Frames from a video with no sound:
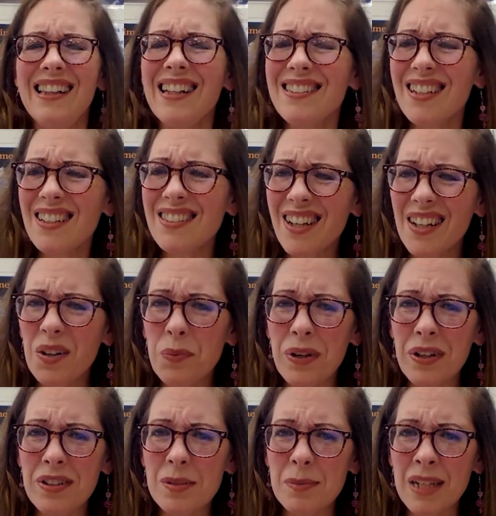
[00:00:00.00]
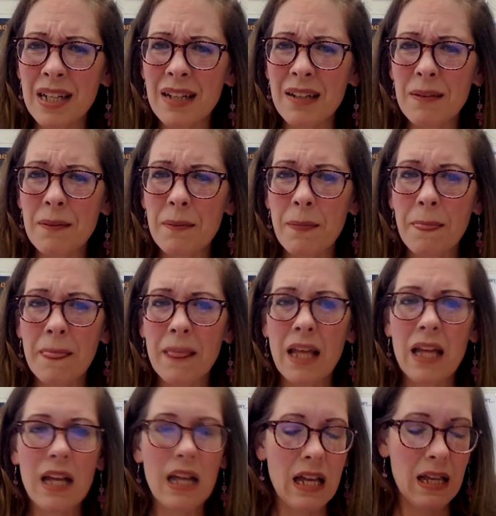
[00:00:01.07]
that sounds kind of weird to me.
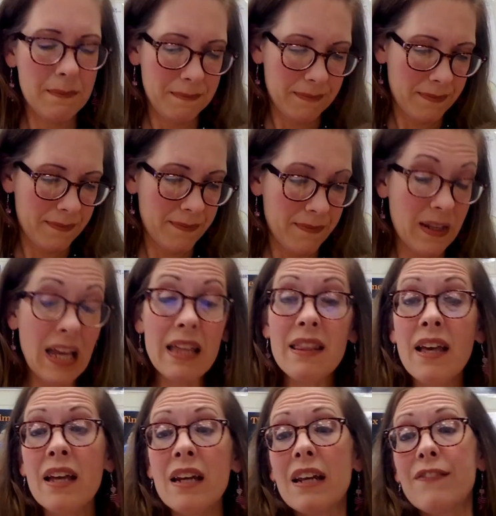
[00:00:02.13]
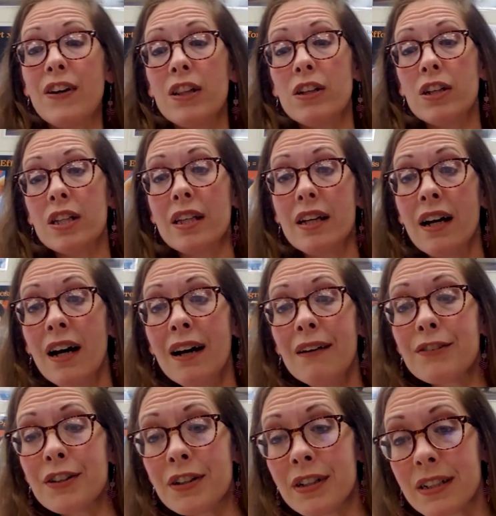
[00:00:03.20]
And then if I look at the
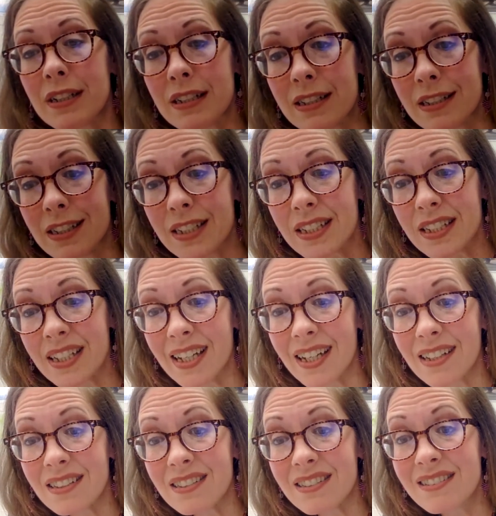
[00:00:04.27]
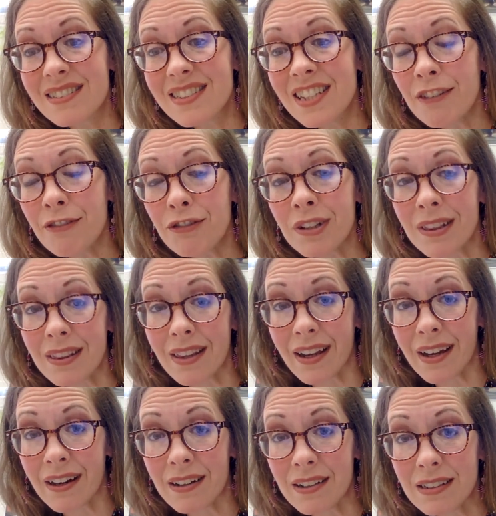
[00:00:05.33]
cover, it's different
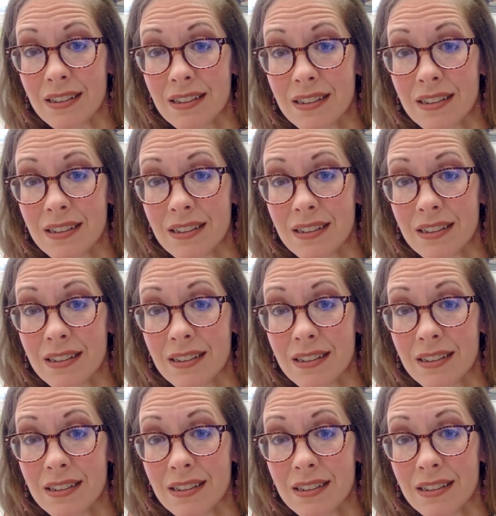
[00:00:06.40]
there.